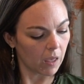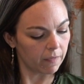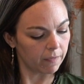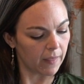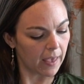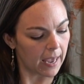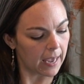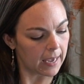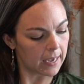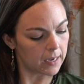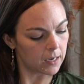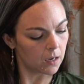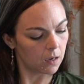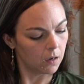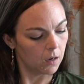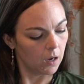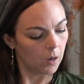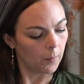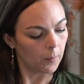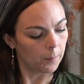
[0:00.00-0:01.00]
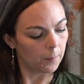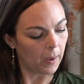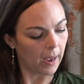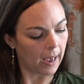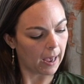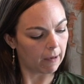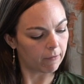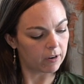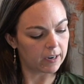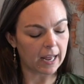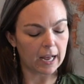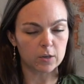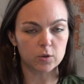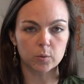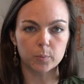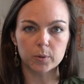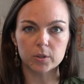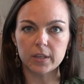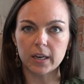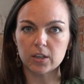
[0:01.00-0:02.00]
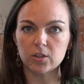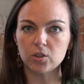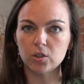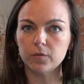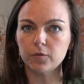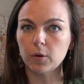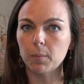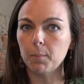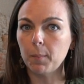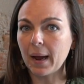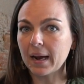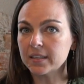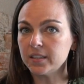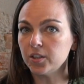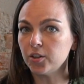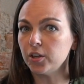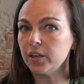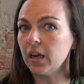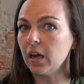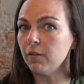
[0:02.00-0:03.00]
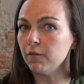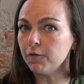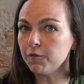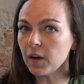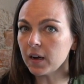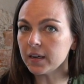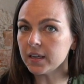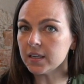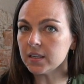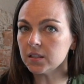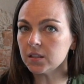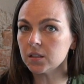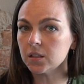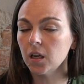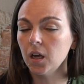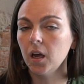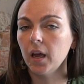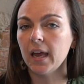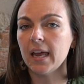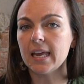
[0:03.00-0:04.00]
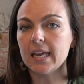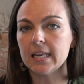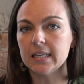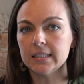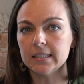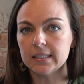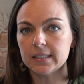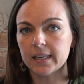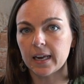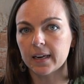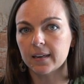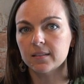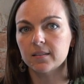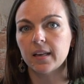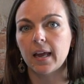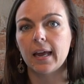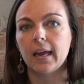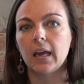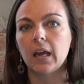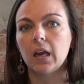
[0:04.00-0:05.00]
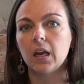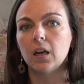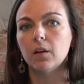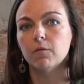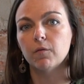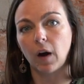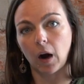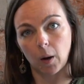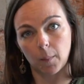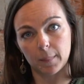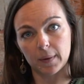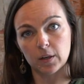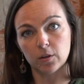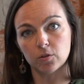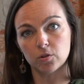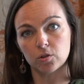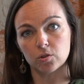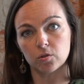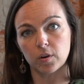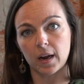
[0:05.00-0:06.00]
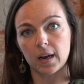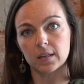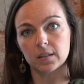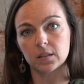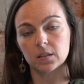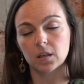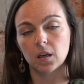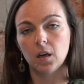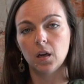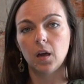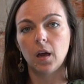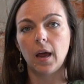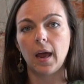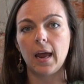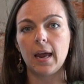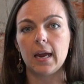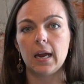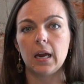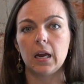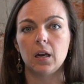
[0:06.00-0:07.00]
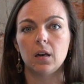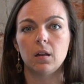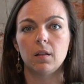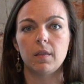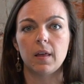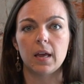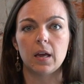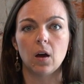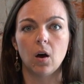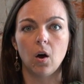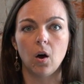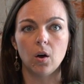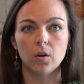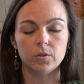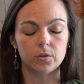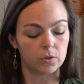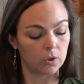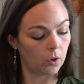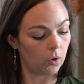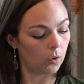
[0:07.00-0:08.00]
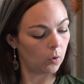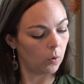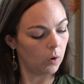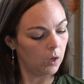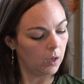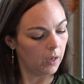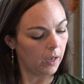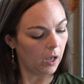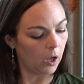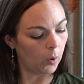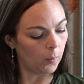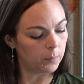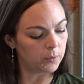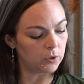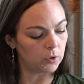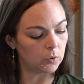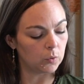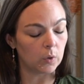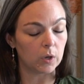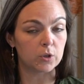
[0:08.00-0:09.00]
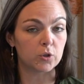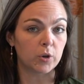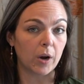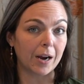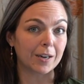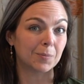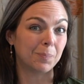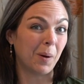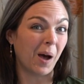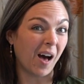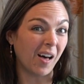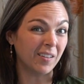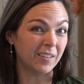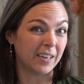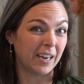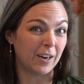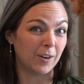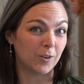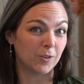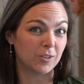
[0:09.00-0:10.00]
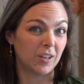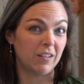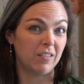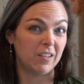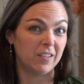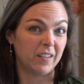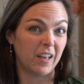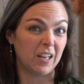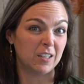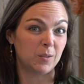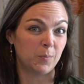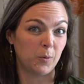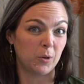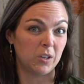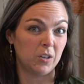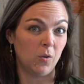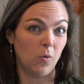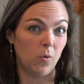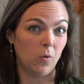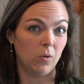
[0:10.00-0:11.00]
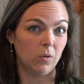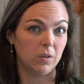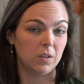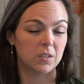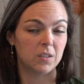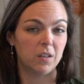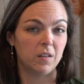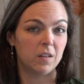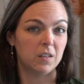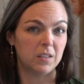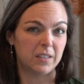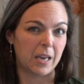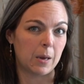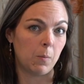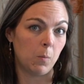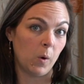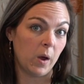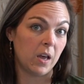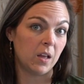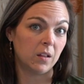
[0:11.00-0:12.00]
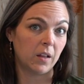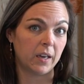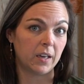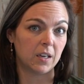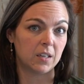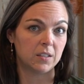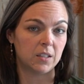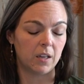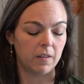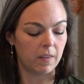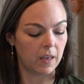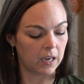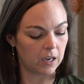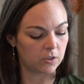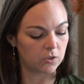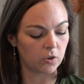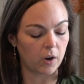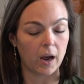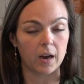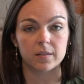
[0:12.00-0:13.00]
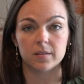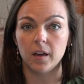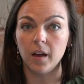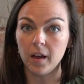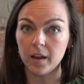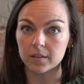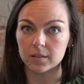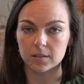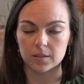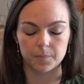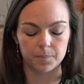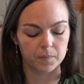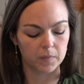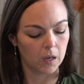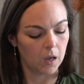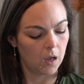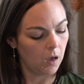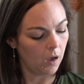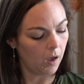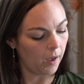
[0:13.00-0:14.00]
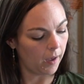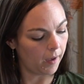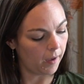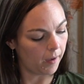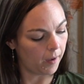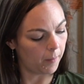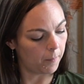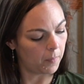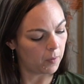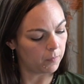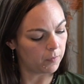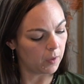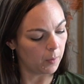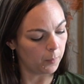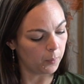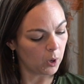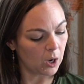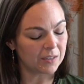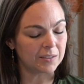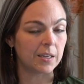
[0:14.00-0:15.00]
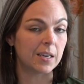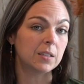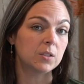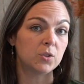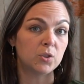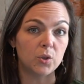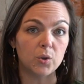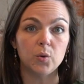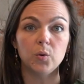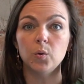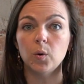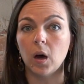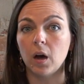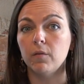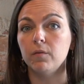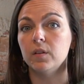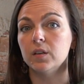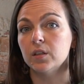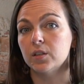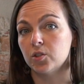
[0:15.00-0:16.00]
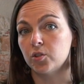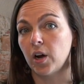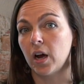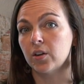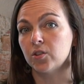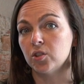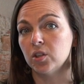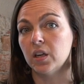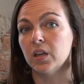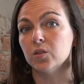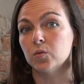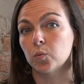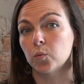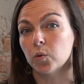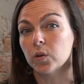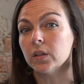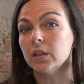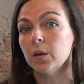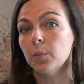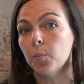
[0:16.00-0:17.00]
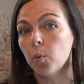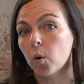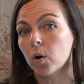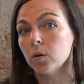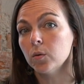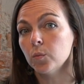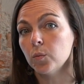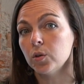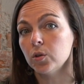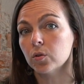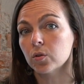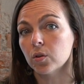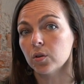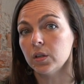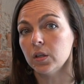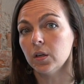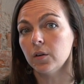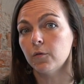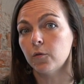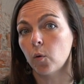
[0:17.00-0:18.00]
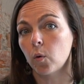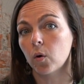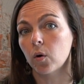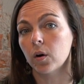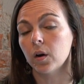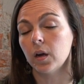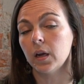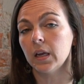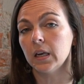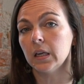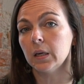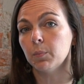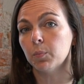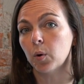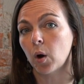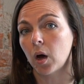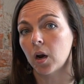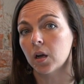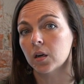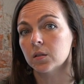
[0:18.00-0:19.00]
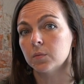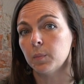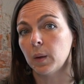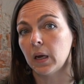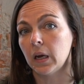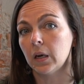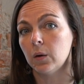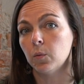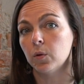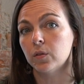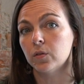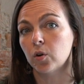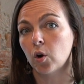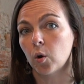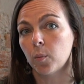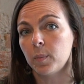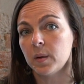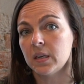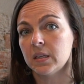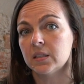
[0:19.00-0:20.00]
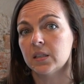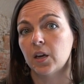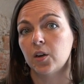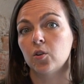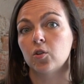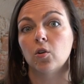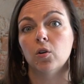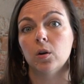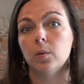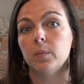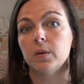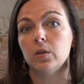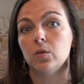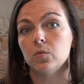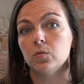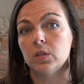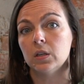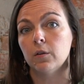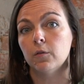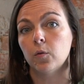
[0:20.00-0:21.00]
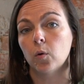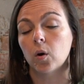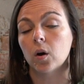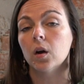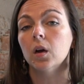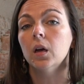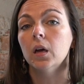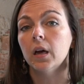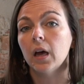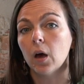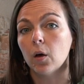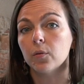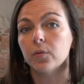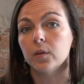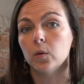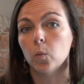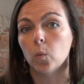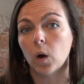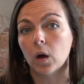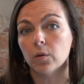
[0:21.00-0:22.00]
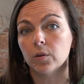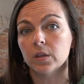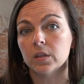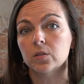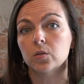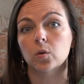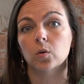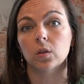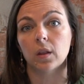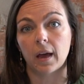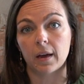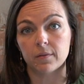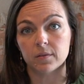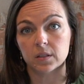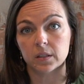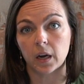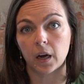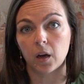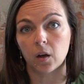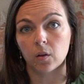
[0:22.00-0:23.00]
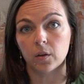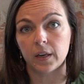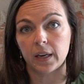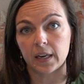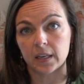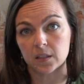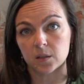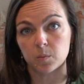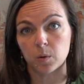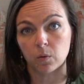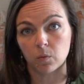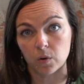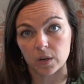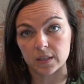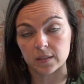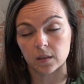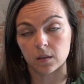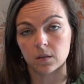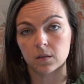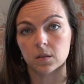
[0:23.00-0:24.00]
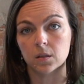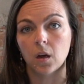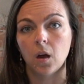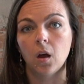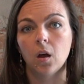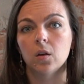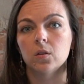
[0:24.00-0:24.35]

They have a natural protection from bacteria and fungus, insects, and environmental stress, and they also help to attract pollinators. I think that's pretty cool because in the same way, like I said, they attract us. The process too of the extraction is really important when you're looking for any product made with terpenes that you're going to be using for health and wellness or lifestyle enhancement reasons.